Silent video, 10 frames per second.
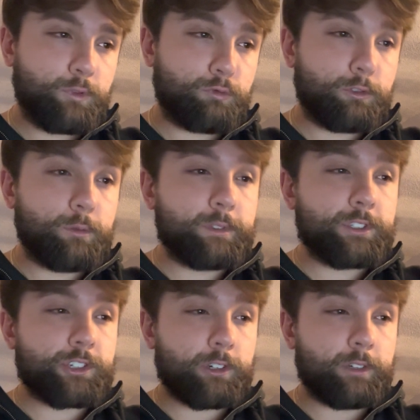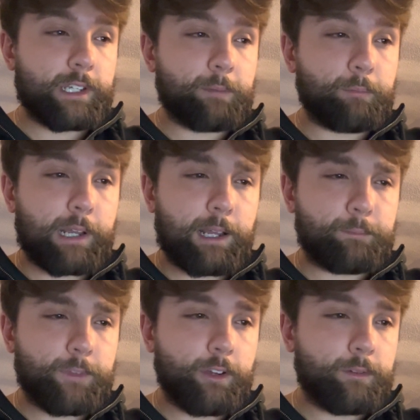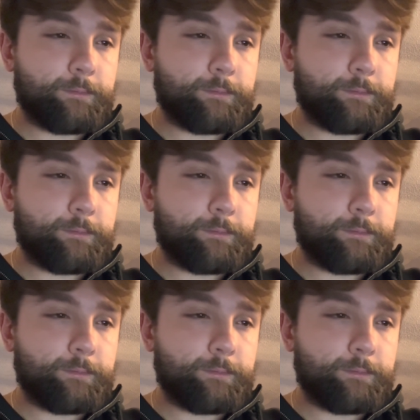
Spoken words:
Ruben's shown he can pop, though.